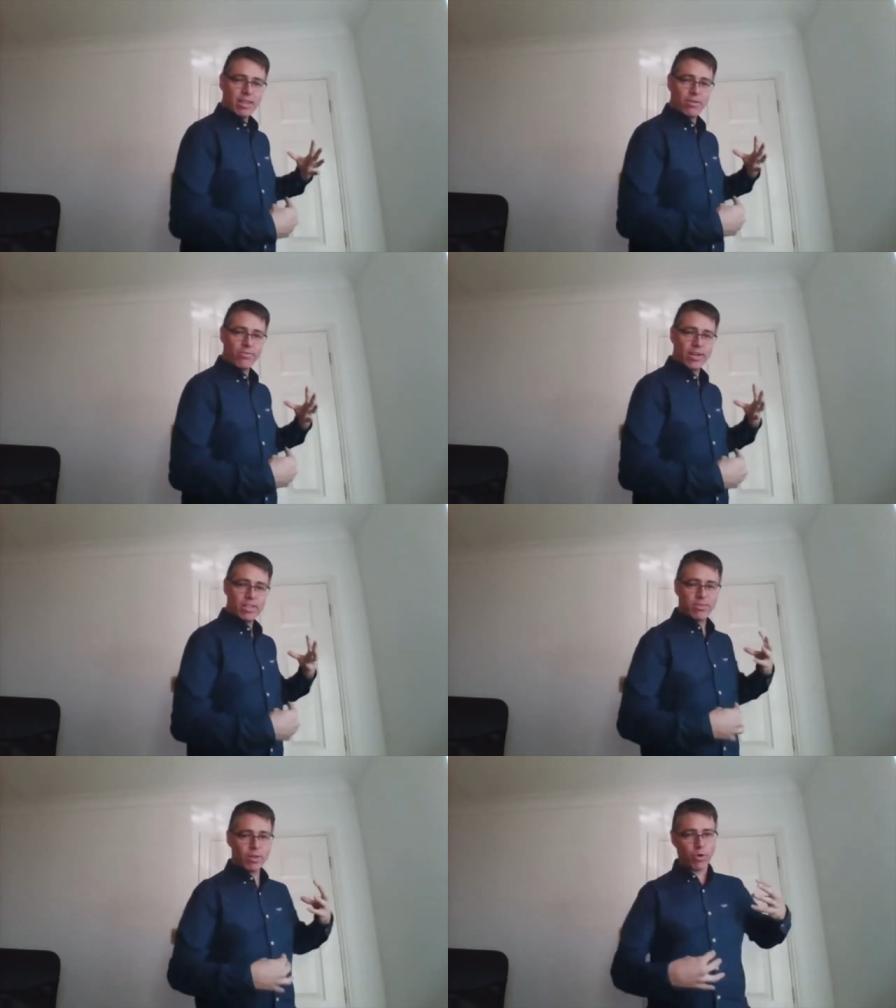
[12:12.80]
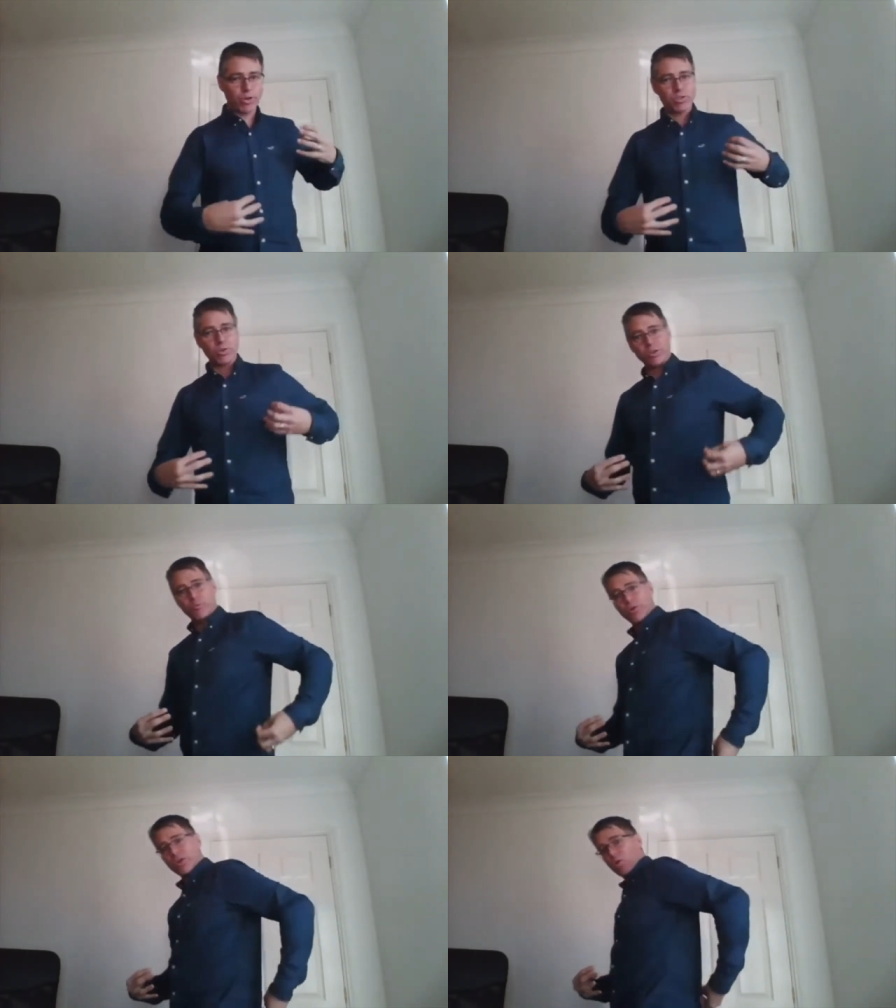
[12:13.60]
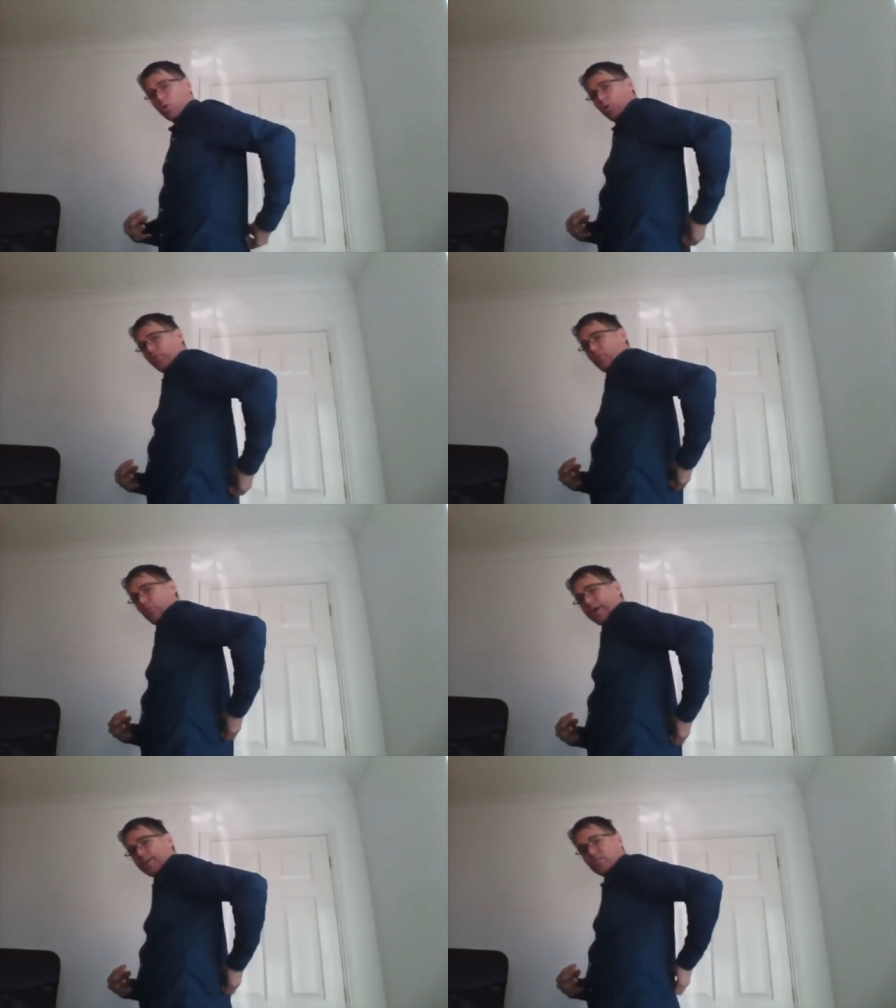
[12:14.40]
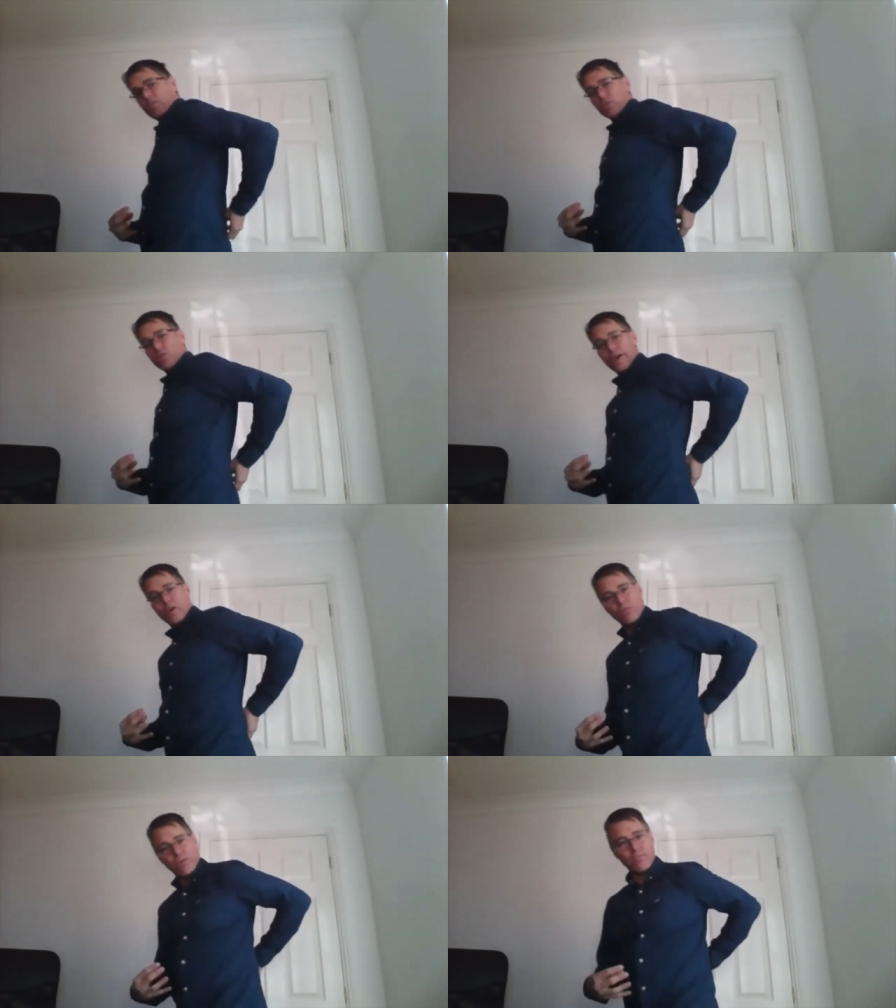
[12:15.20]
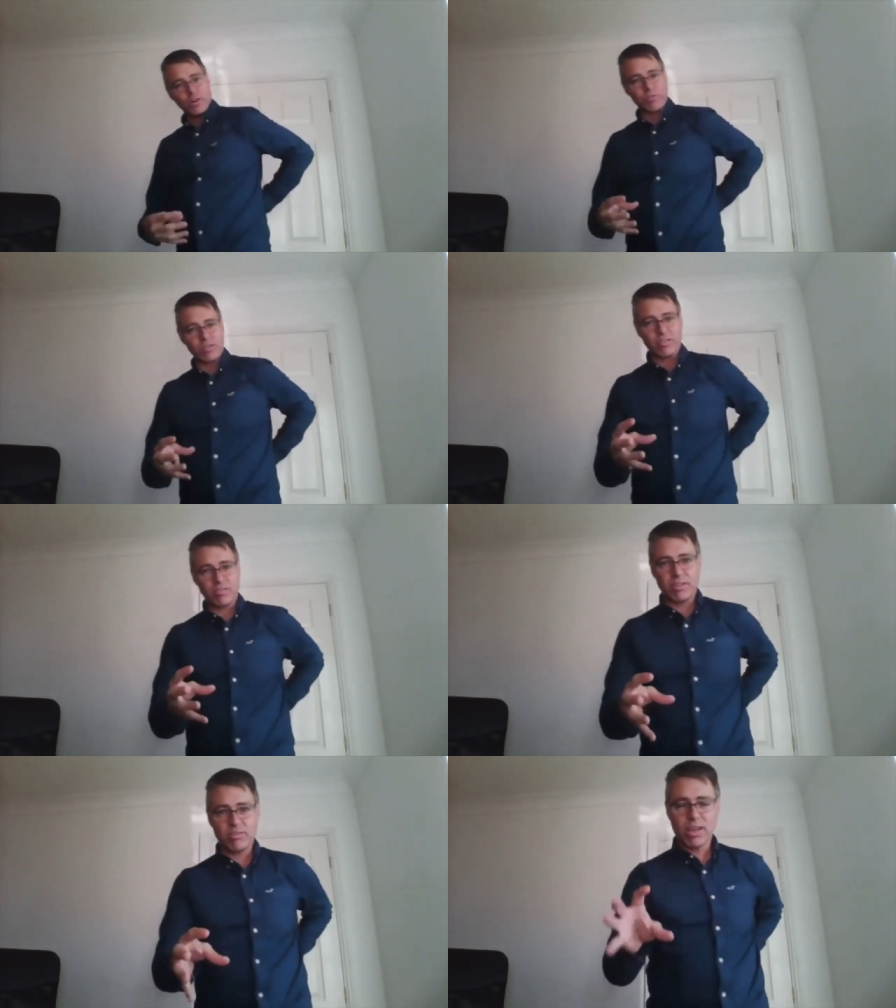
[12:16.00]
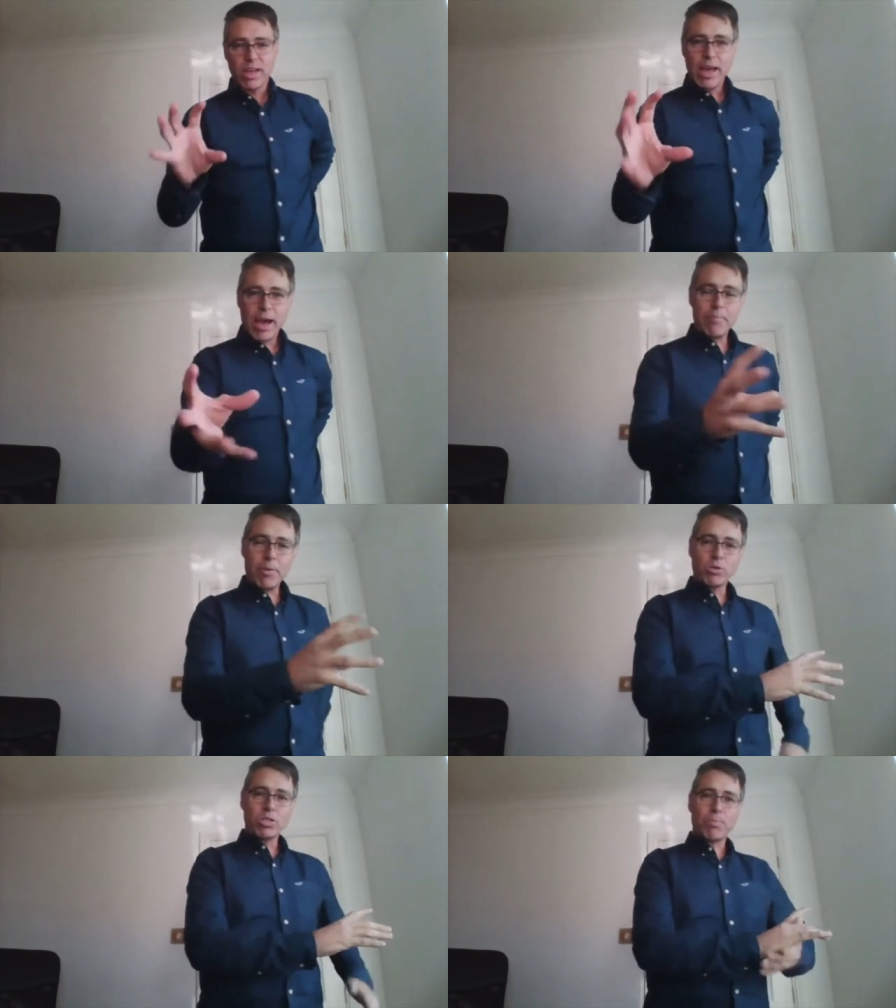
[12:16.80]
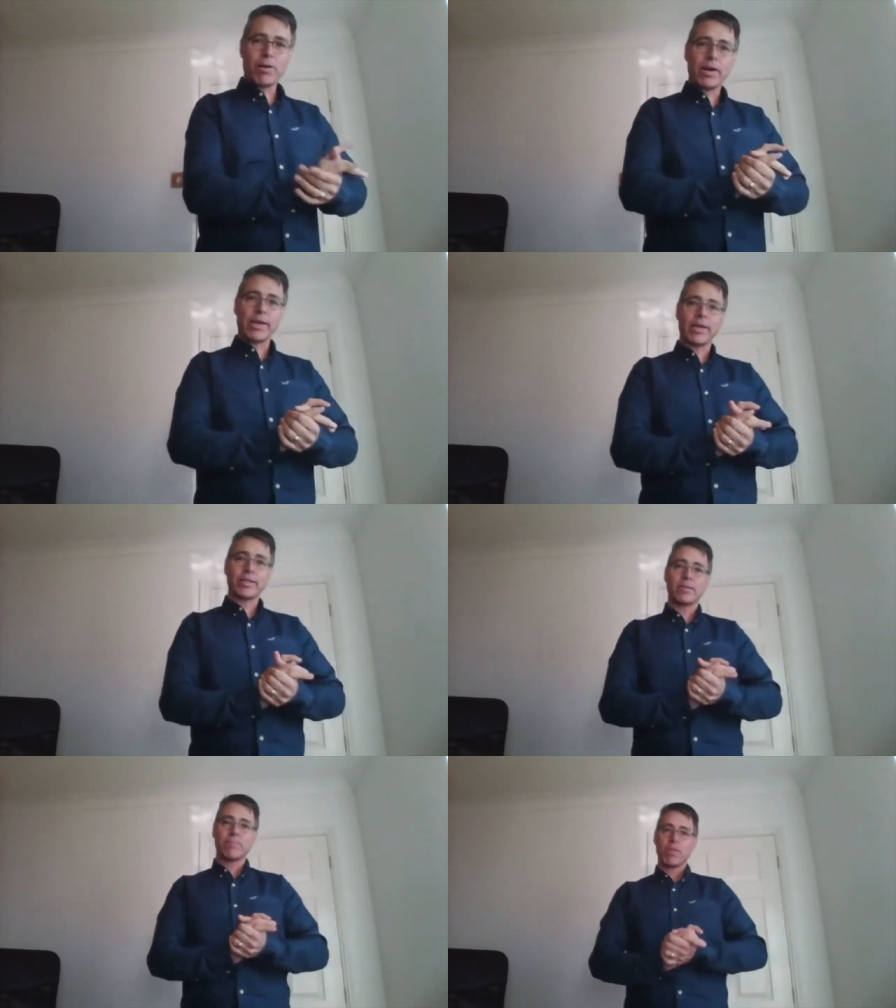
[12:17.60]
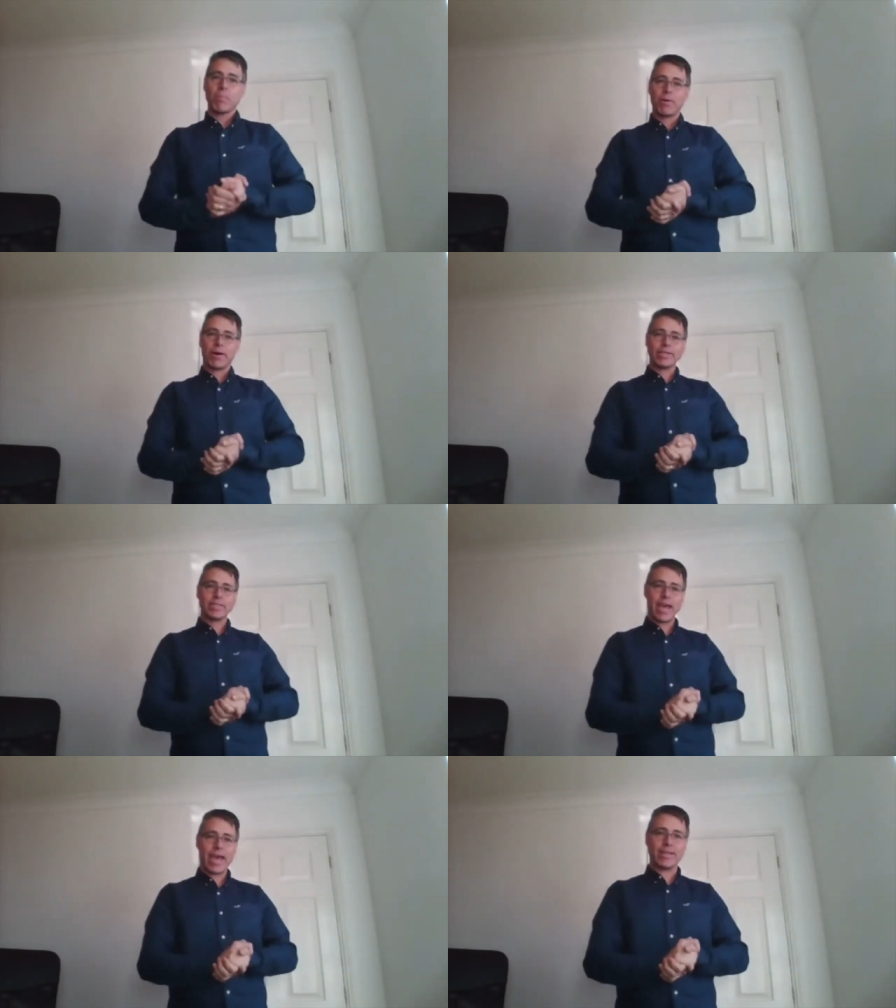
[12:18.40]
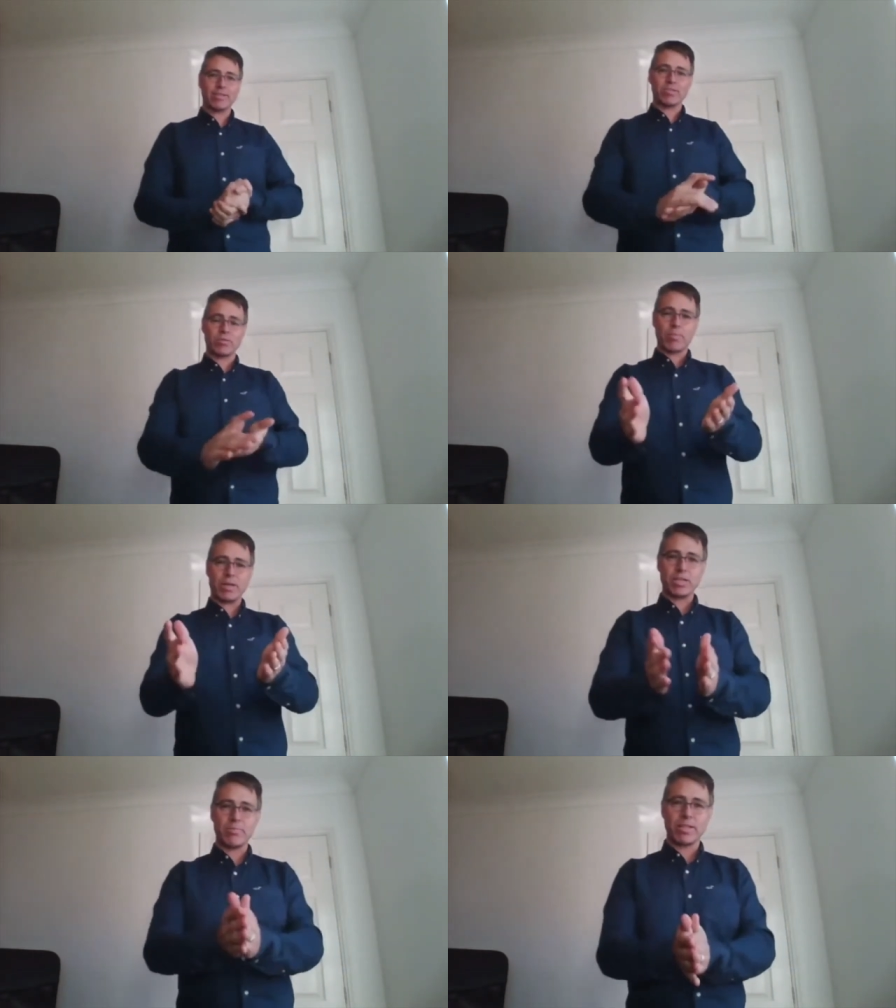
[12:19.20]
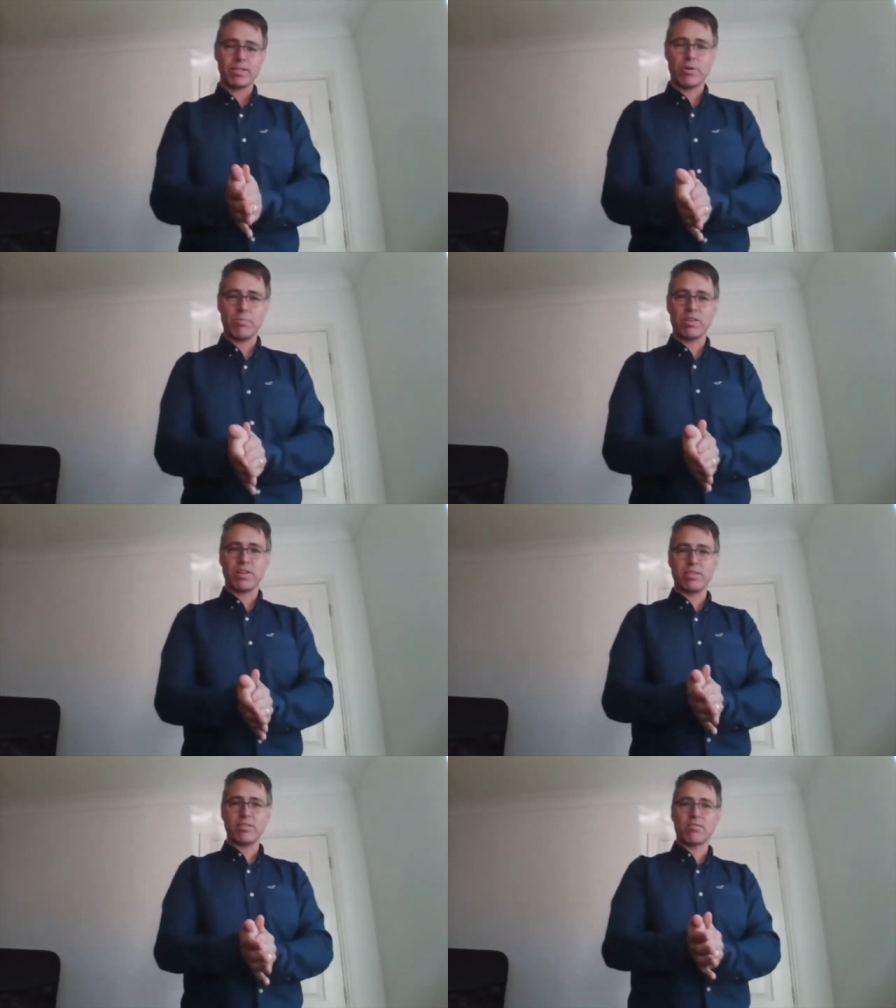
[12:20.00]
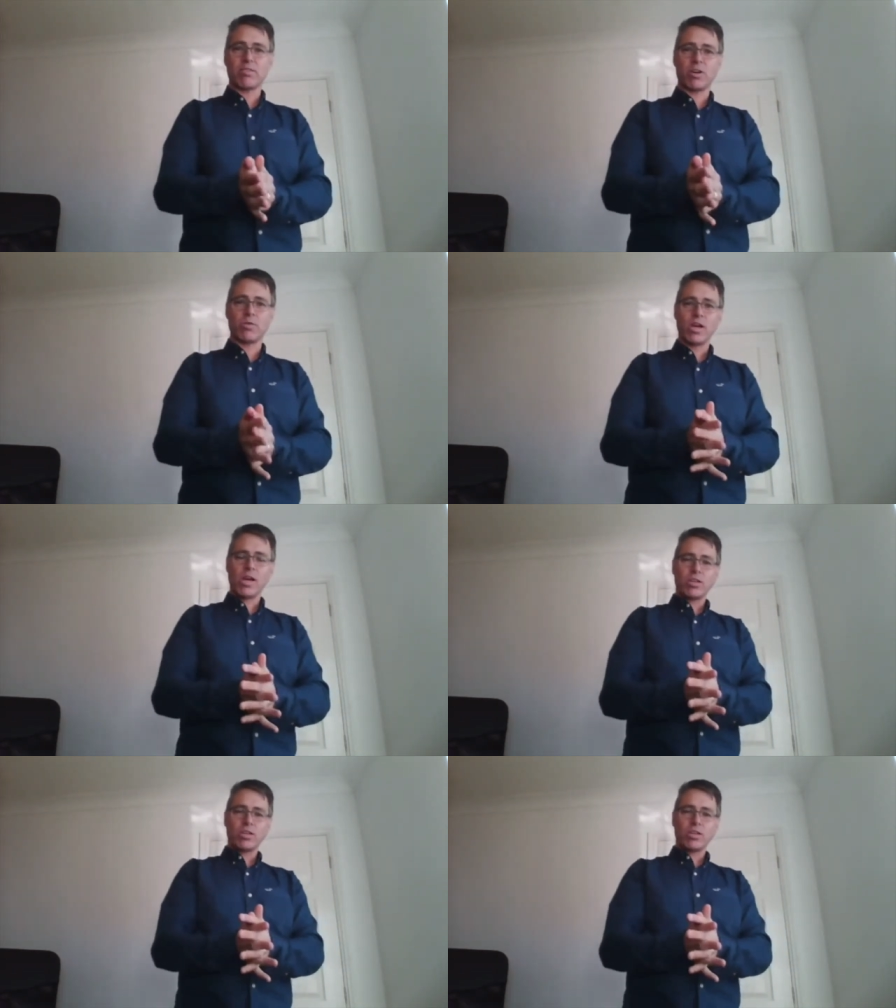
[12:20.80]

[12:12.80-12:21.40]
and effectively, what you're doing is putting all of the weight on your L5, L6 disc and multiplying it by 10. So I mentioned a minute ago, I'm 13 stone.